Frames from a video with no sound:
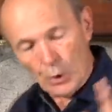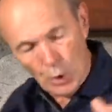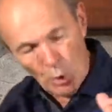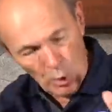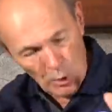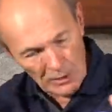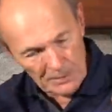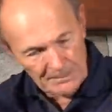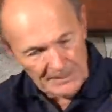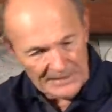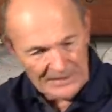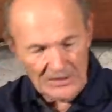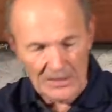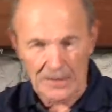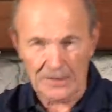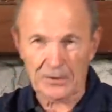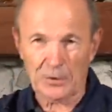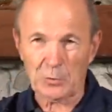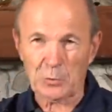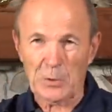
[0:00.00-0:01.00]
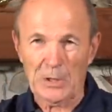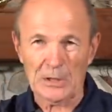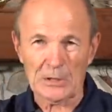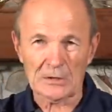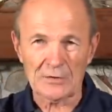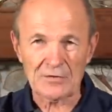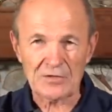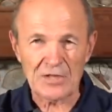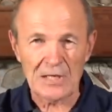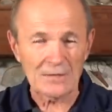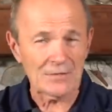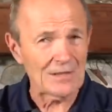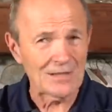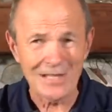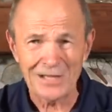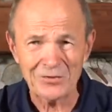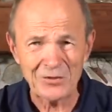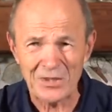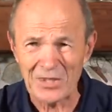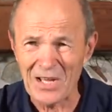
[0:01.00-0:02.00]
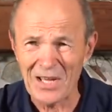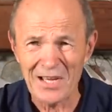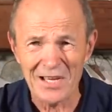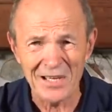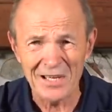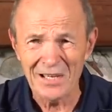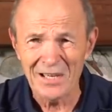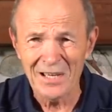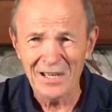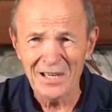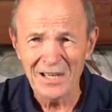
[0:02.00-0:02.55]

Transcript: could be done in relative safety. Not today,